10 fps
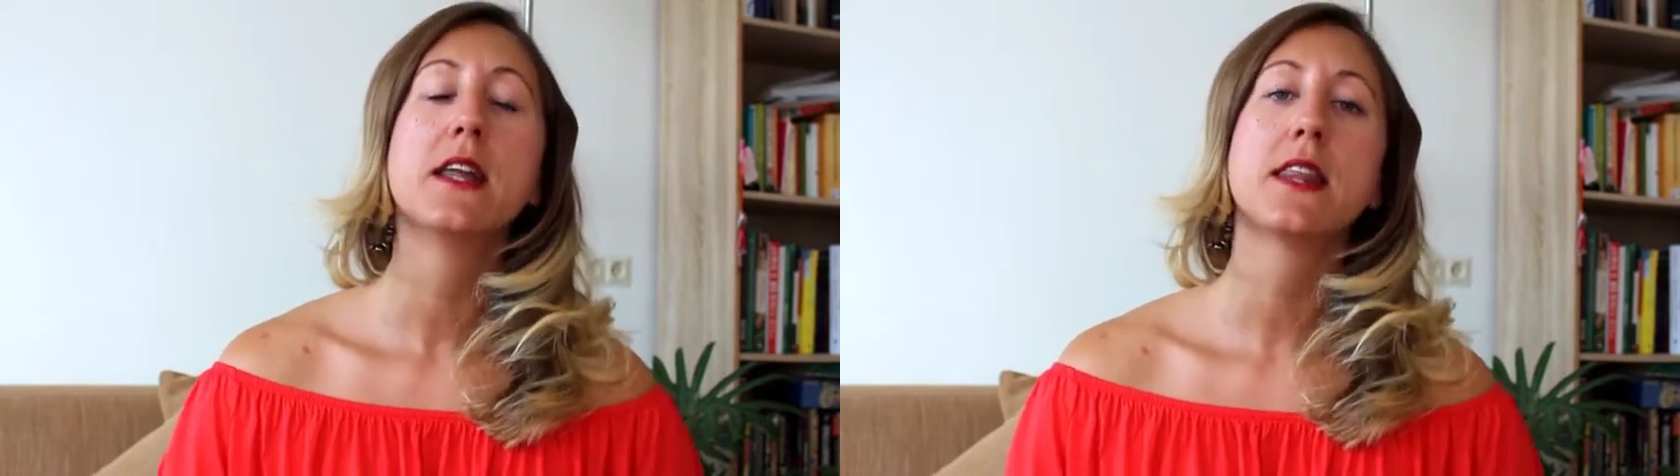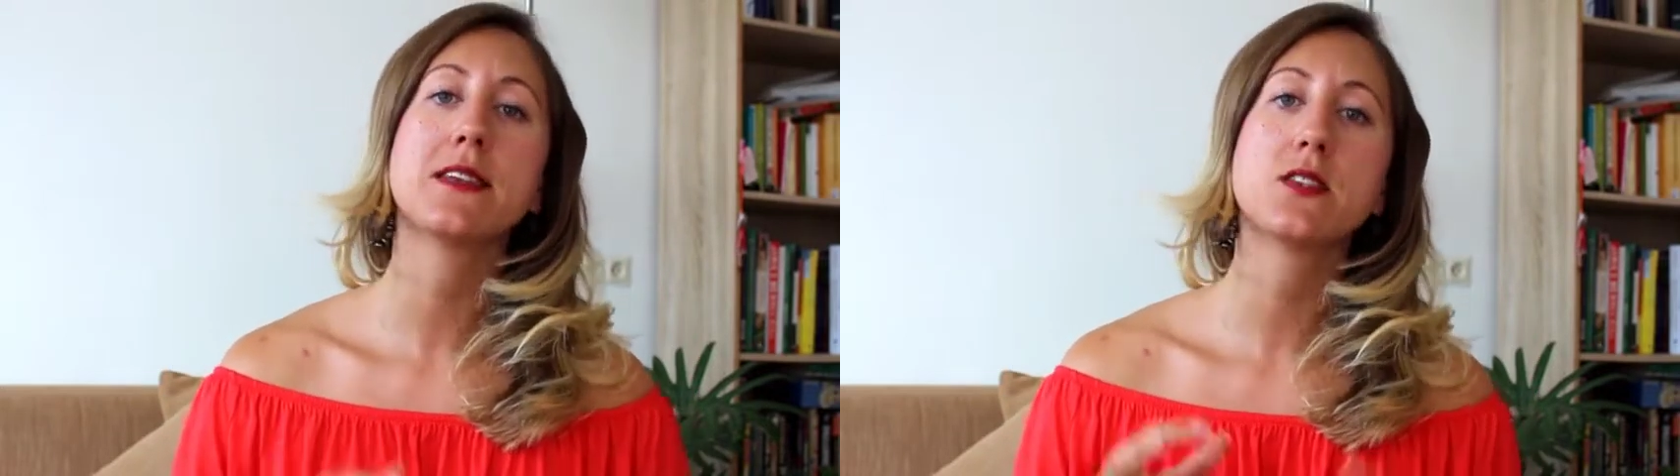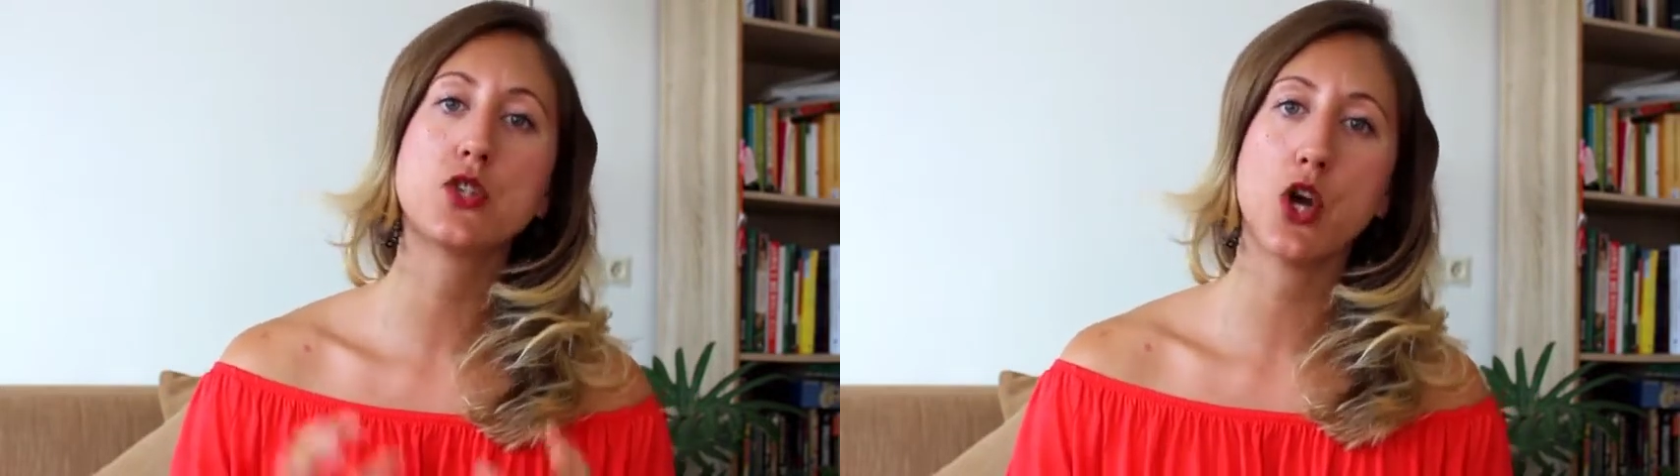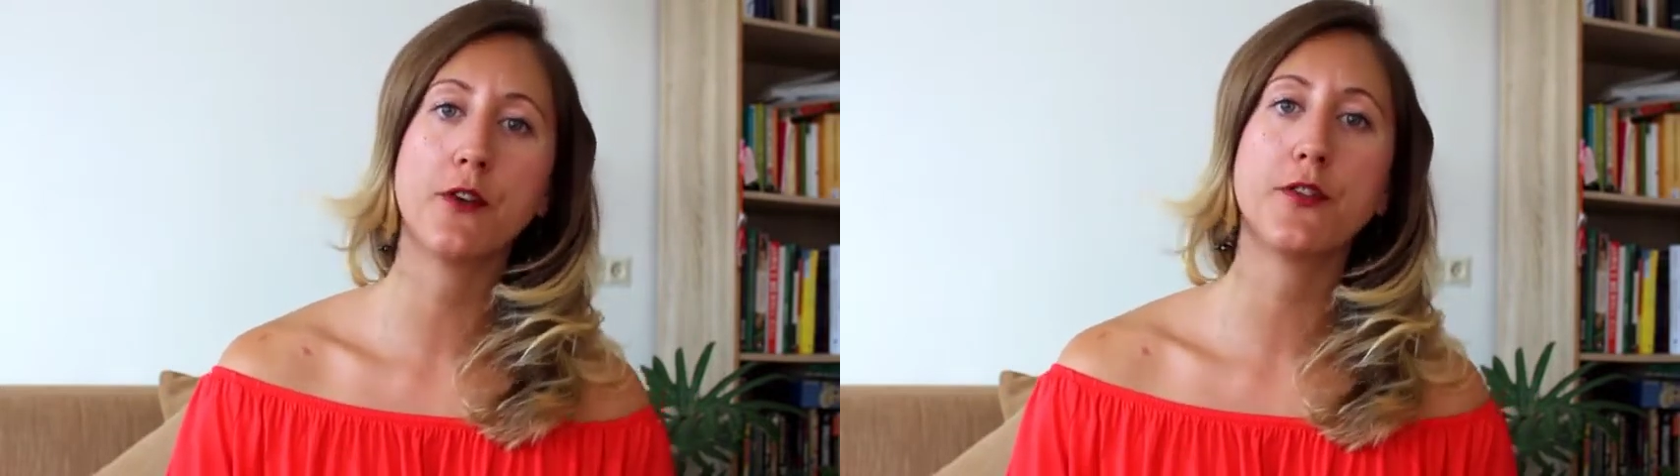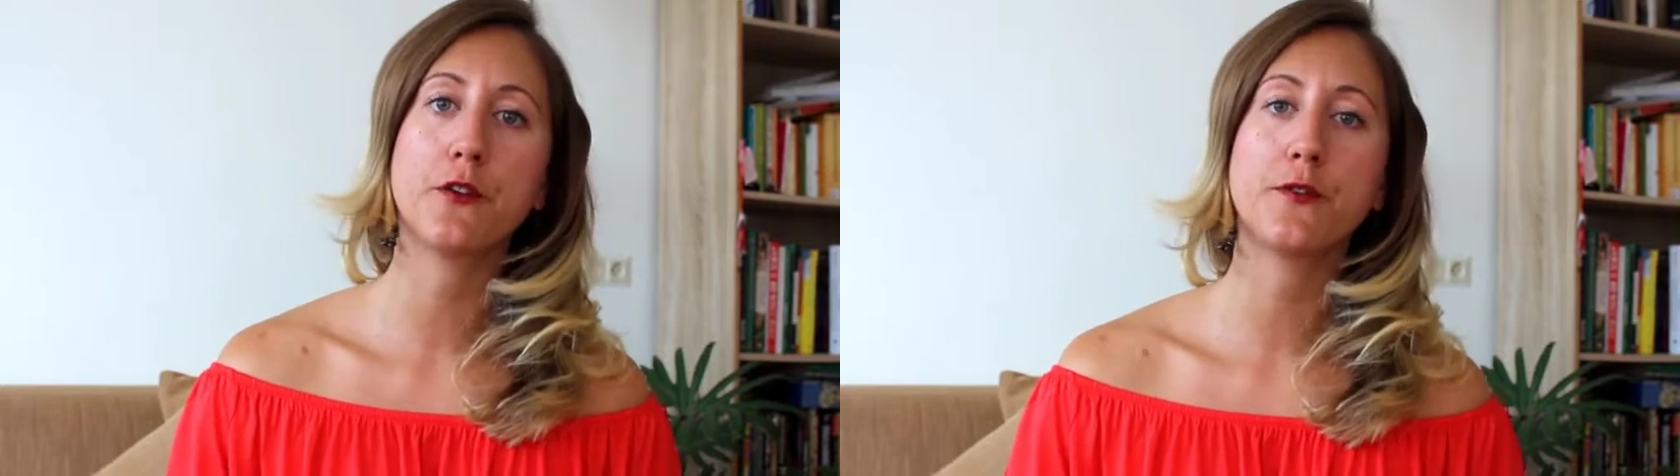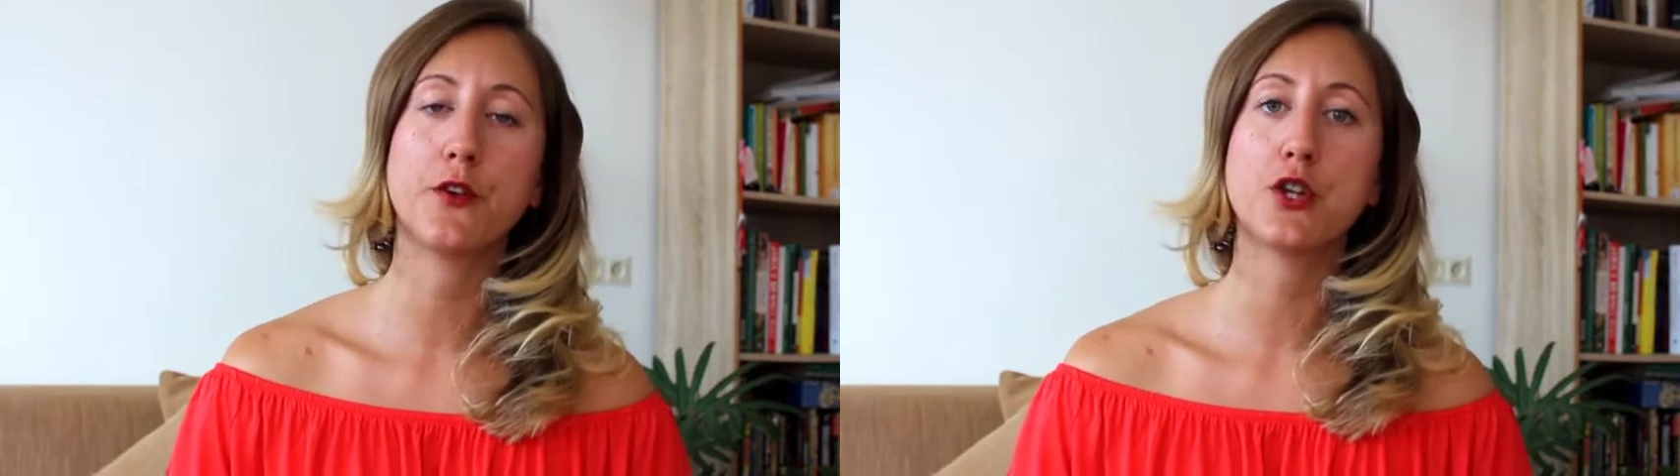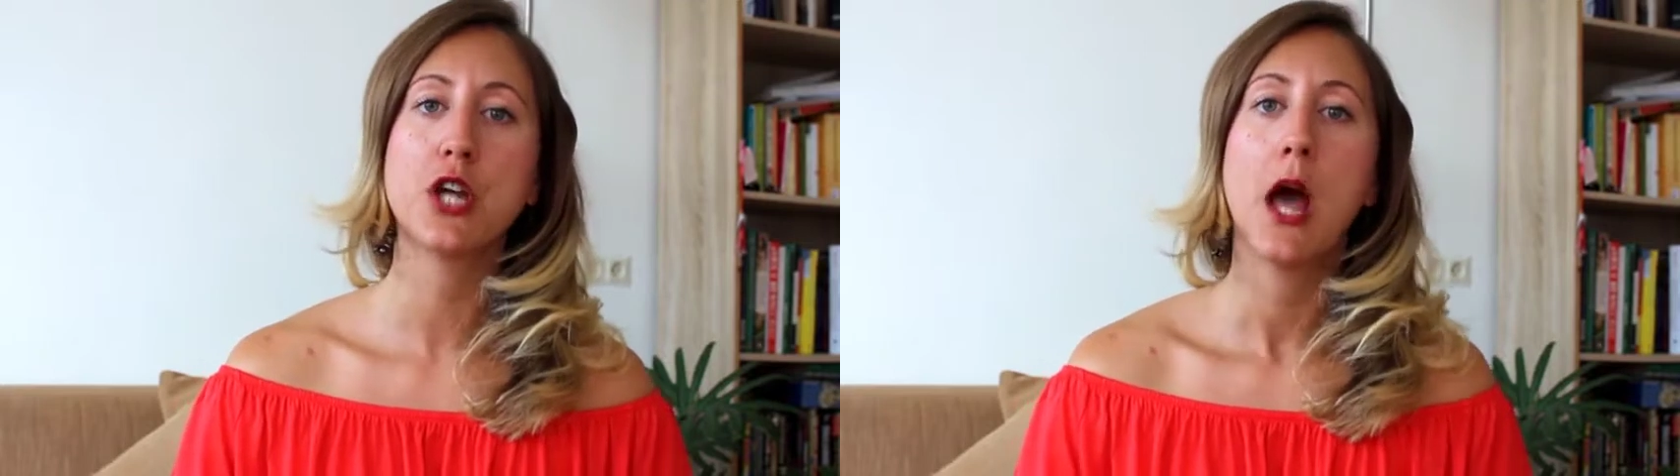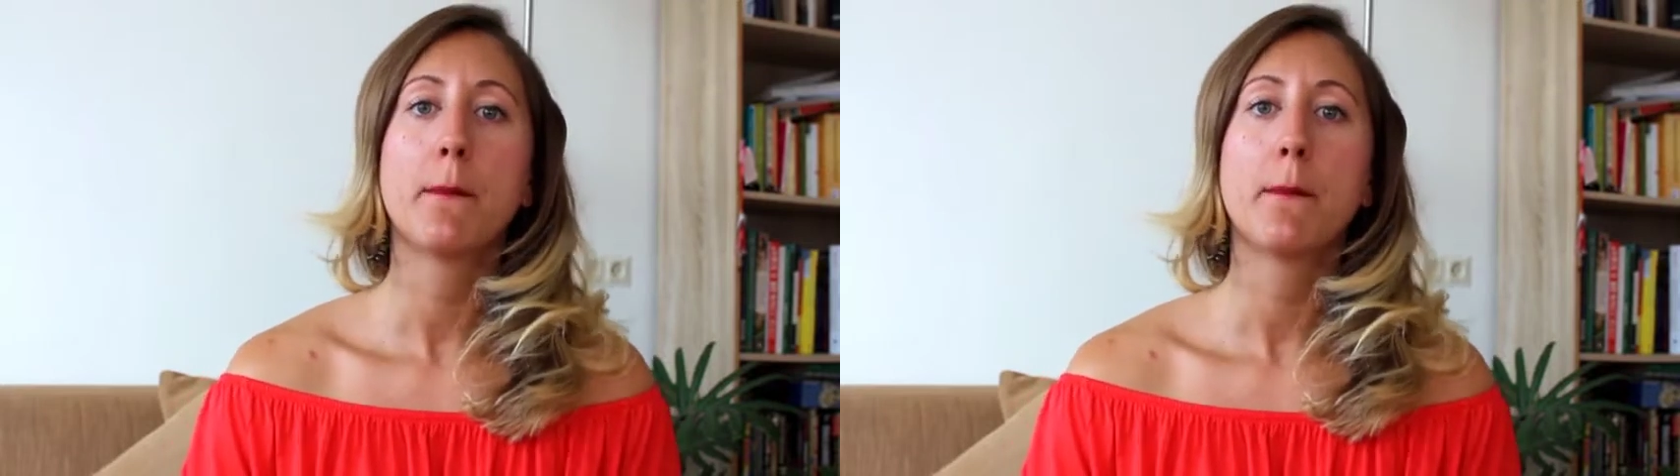they serve their food,